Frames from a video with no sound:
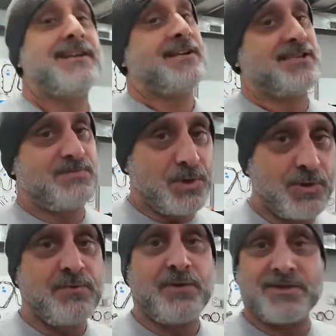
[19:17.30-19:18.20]
is
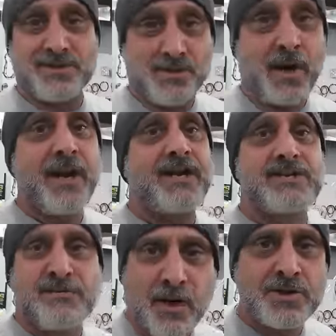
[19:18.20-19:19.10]
beautiful, is great, is
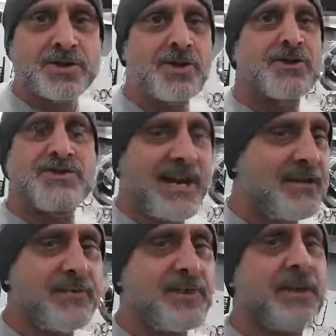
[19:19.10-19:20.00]
functional, it's
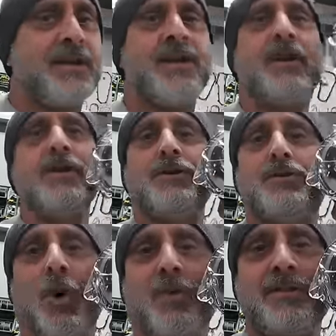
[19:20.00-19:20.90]
everything. You
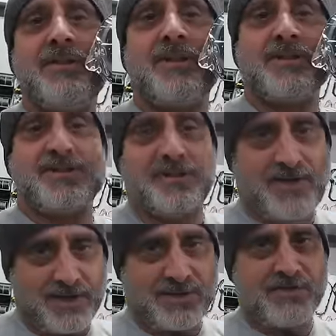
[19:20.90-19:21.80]
don't need this.
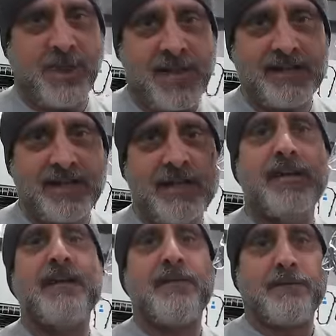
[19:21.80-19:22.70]
This is mainly
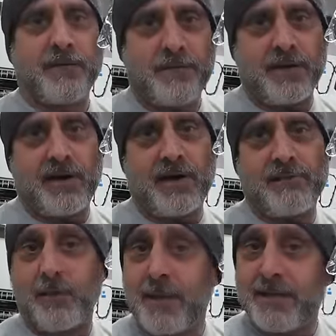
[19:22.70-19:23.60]
for uh,
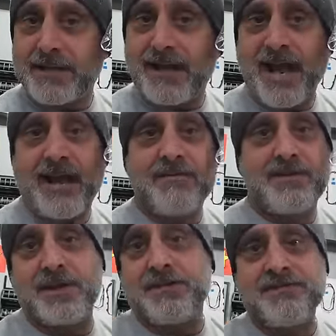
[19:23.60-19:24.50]
for people that have
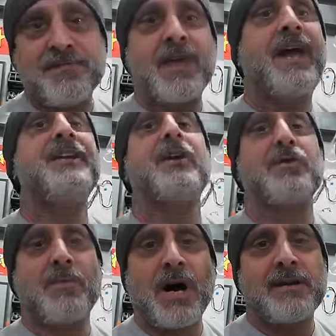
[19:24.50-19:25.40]
the any other
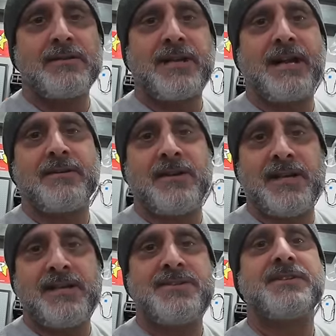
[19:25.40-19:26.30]
model that
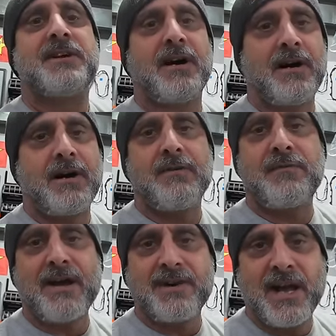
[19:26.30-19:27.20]
needs uh, a
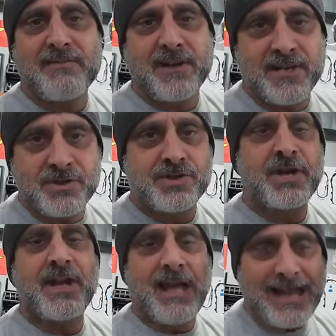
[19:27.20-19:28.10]
five and a half inch
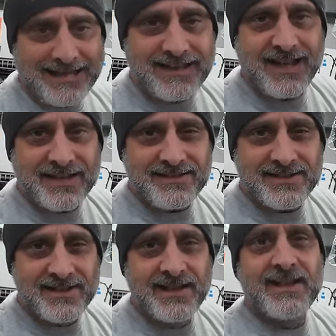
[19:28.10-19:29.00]
headlight
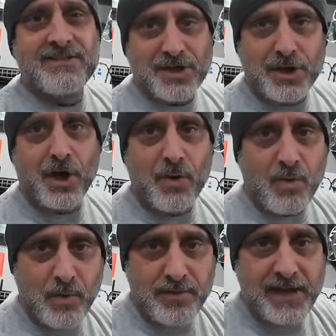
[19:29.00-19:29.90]
to go
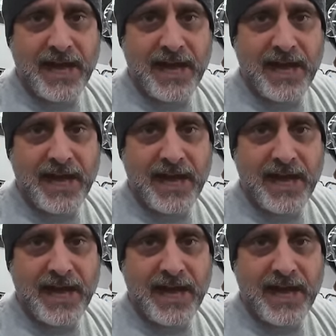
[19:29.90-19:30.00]
with the